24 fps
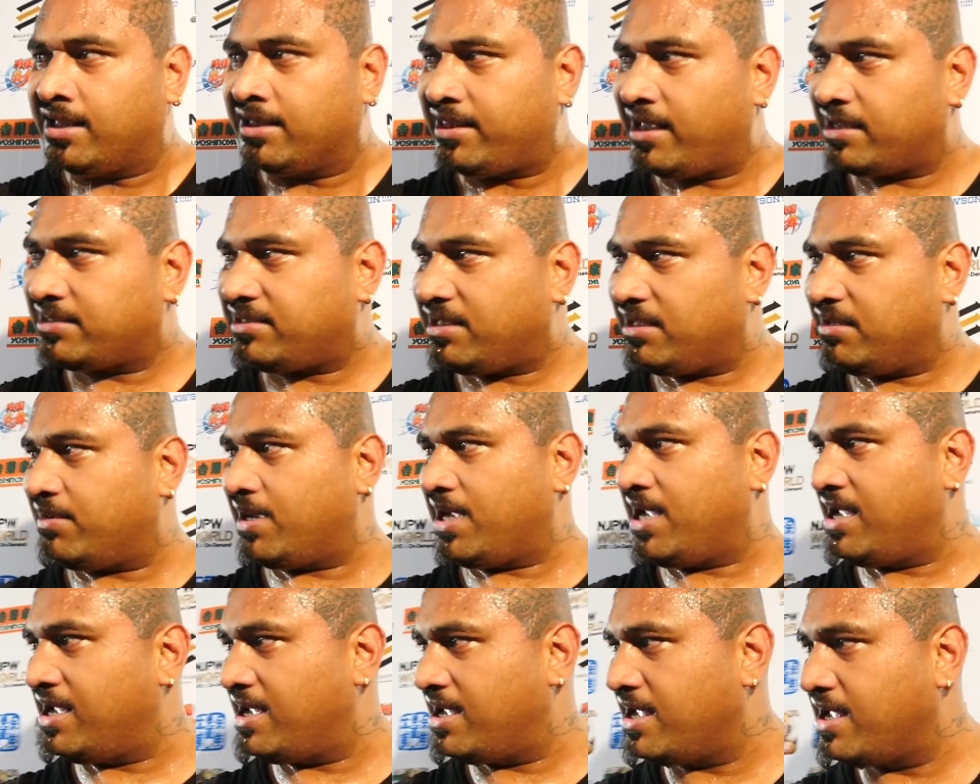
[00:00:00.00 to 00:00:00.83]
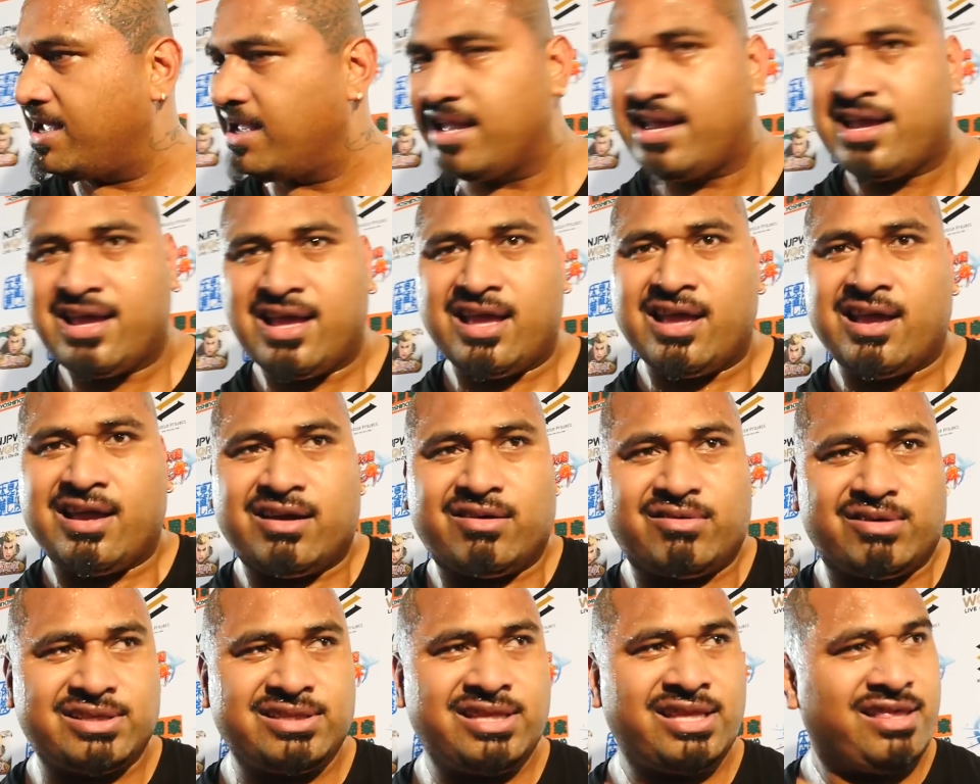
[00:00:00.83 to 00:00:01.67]
They see
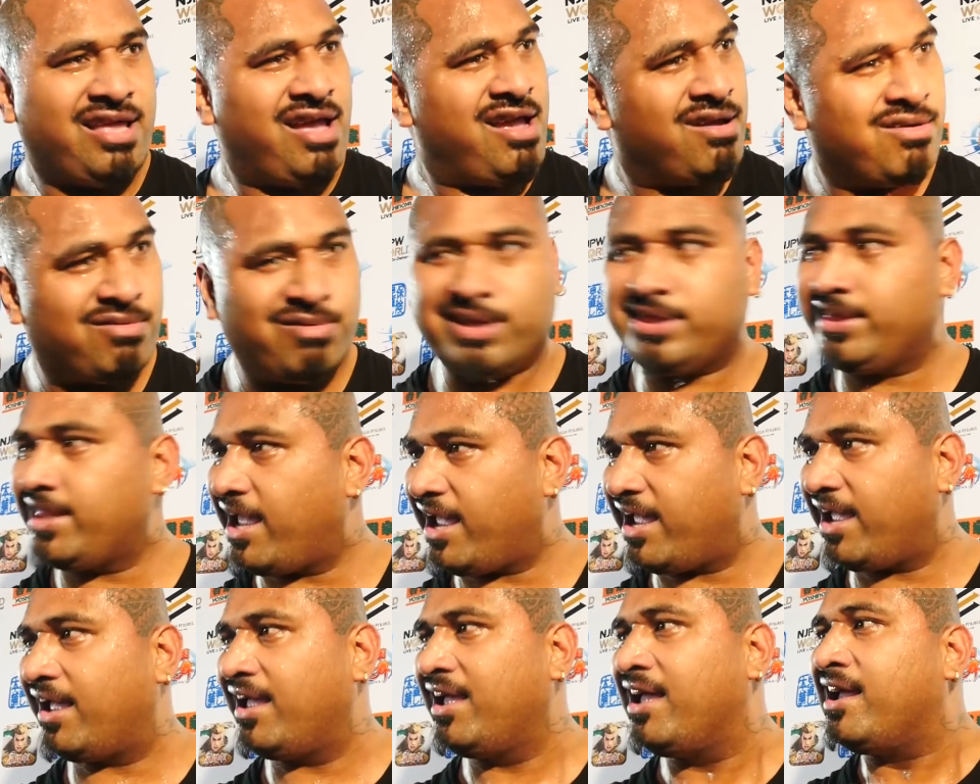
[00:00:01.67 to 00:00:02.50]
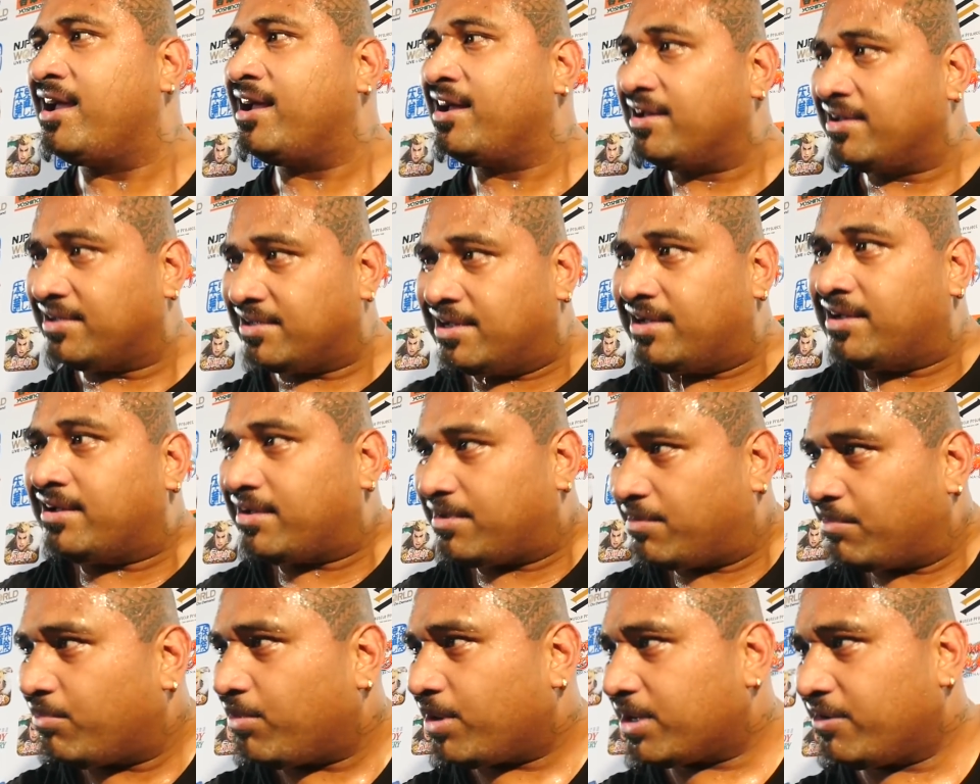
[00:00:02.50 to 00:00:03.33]
when they
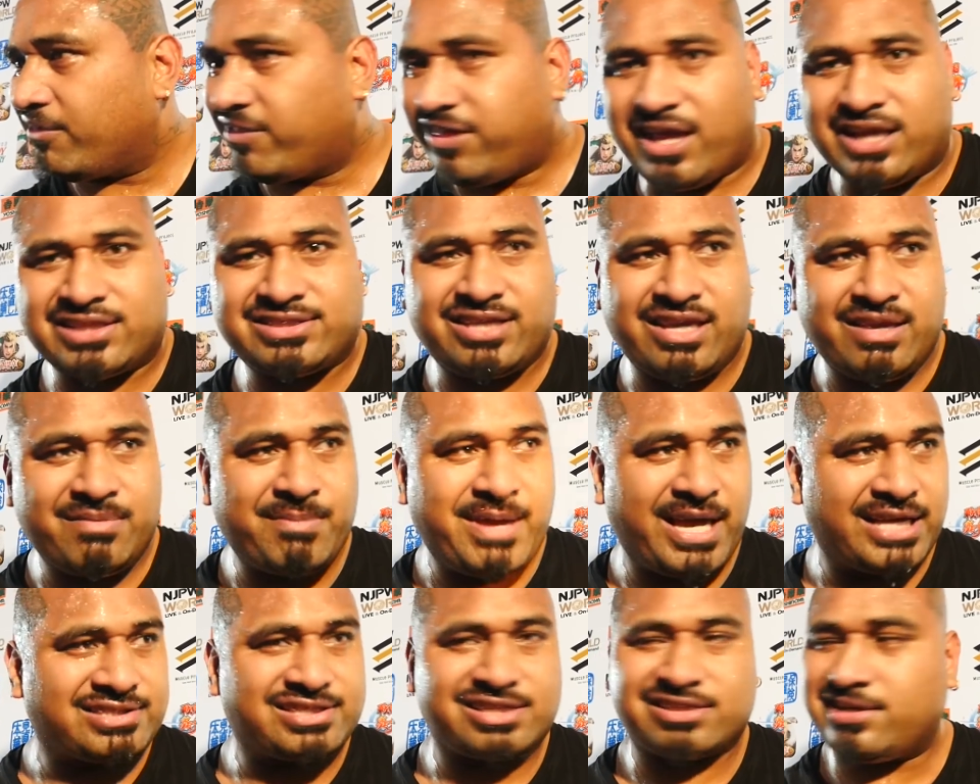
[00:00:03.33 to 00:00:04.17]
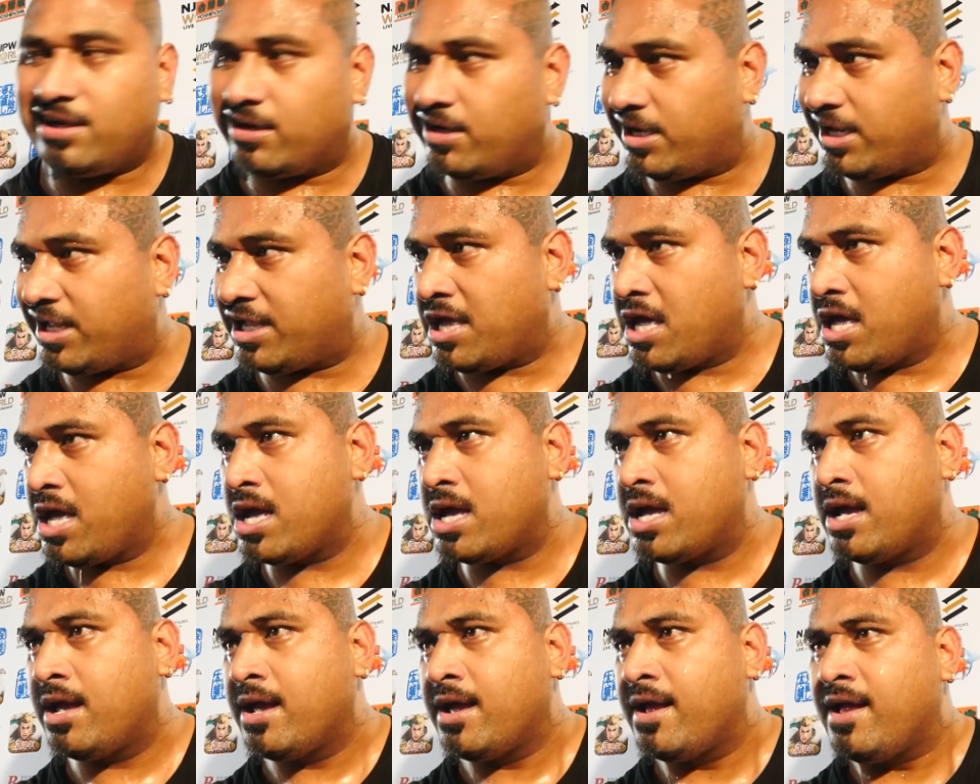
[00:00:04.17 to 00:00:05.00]
one of their teammates is hurting,
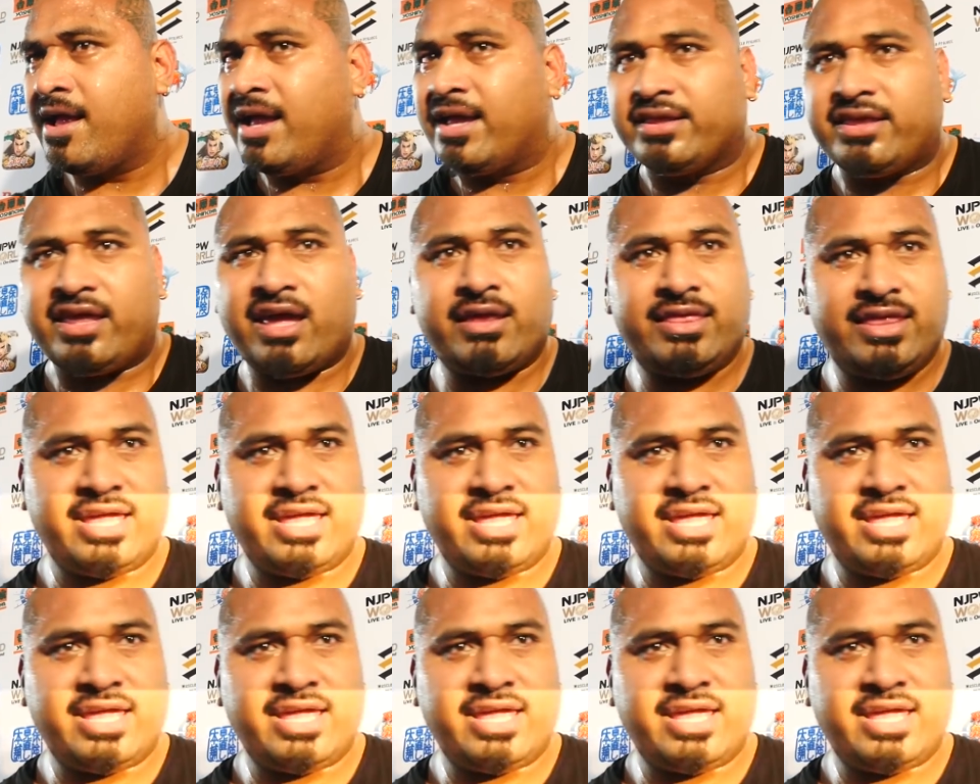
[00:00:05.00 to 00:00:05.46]
they're